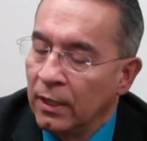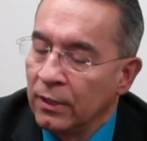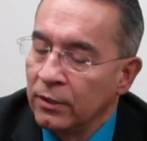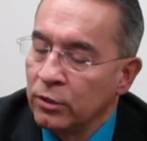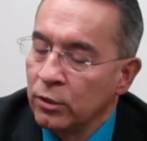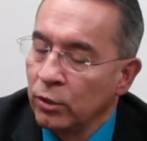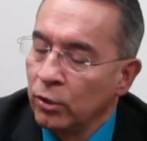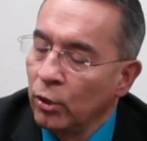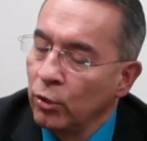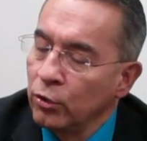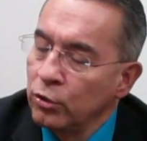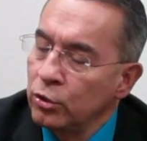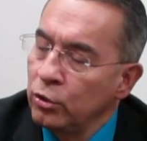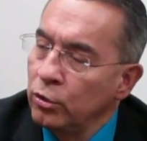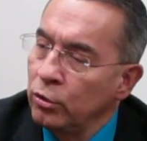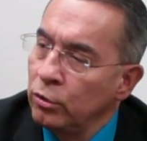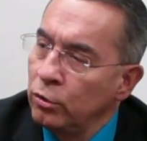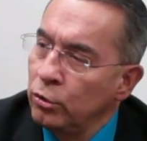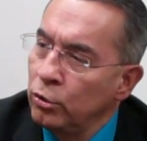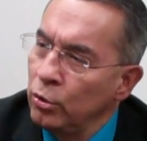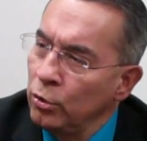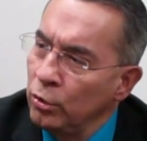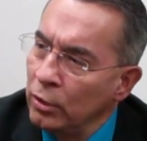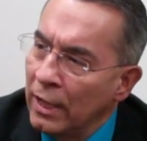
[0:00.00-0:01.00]
So those
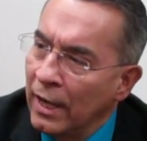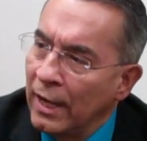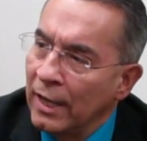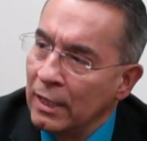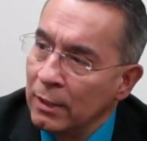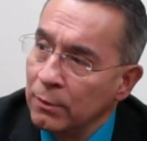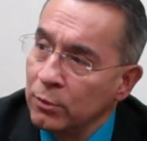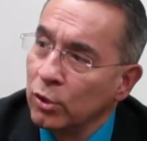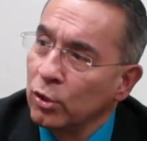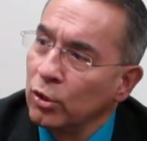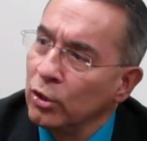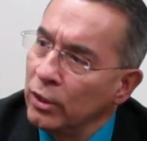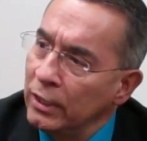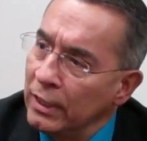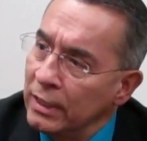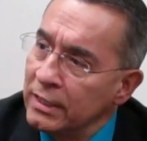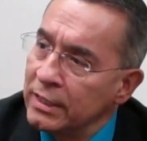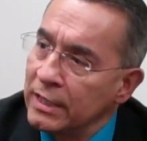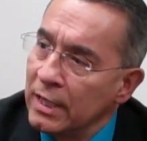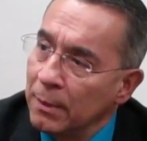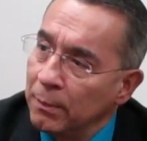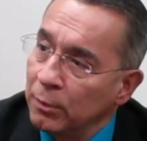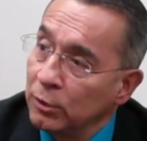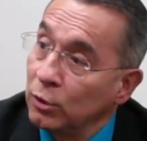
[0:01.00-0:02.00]
2 items are good
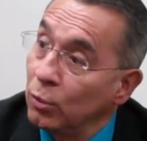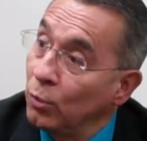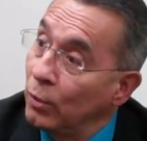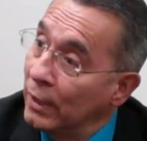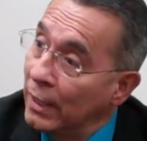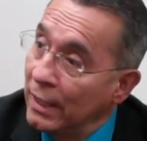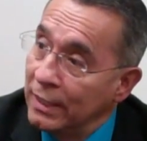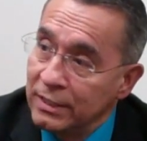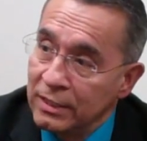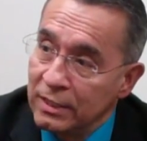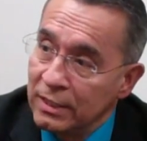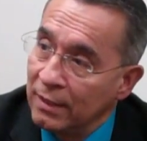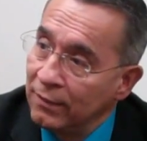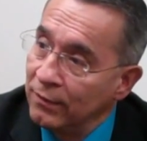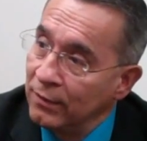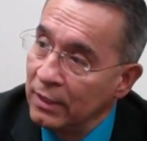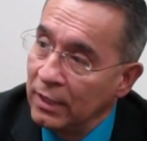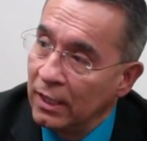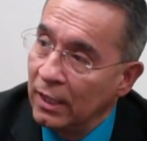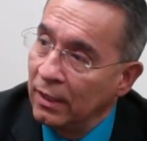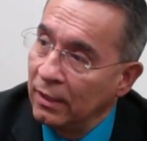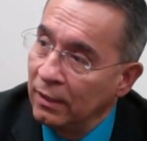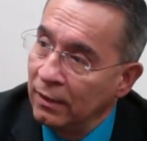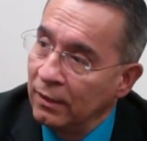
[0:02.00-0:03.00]
examples of what I see every
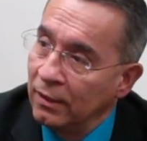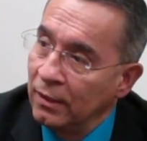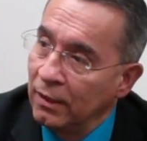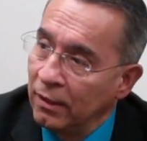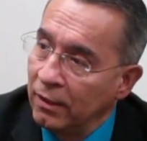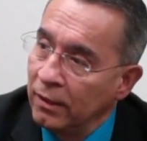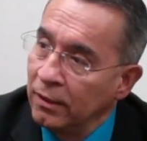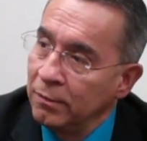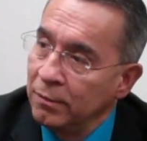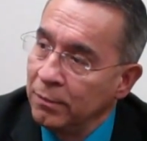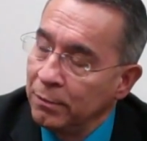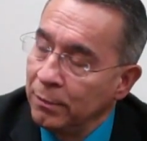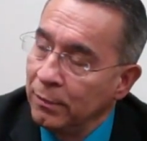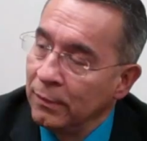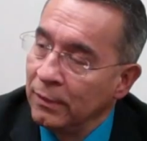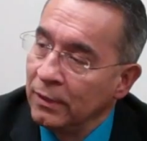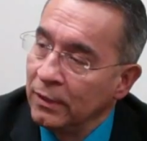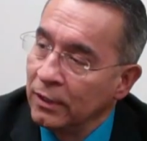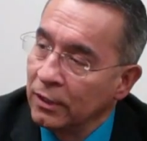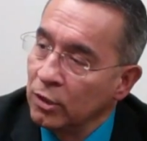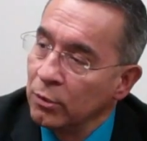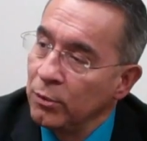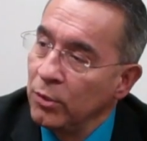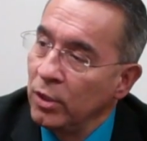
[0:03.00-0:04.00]
day in
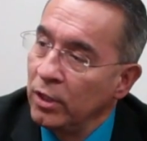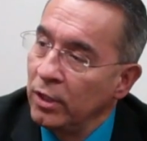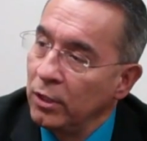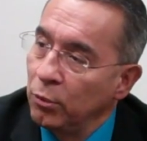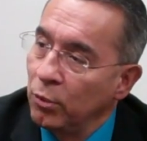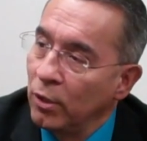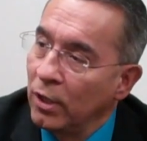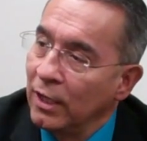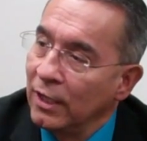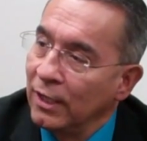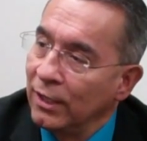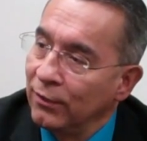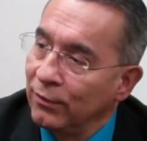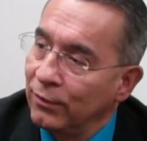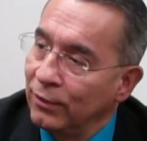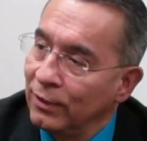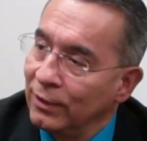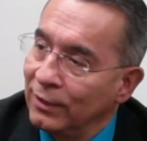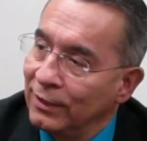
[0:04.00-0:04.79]
the community where I live.